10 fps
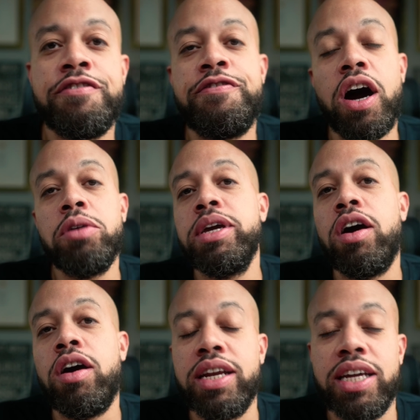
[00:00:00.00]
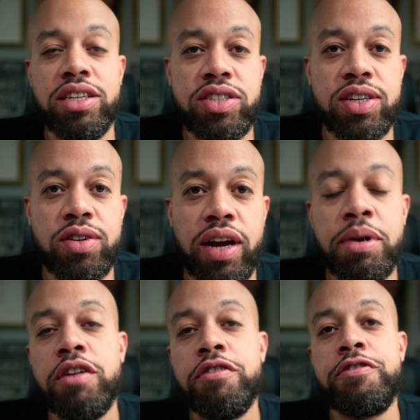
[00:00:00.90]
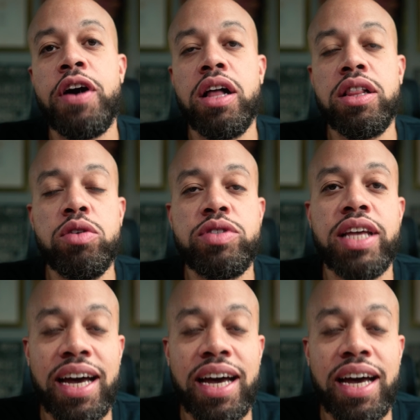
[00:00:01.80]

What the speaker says: Follow me on Instagram. Follow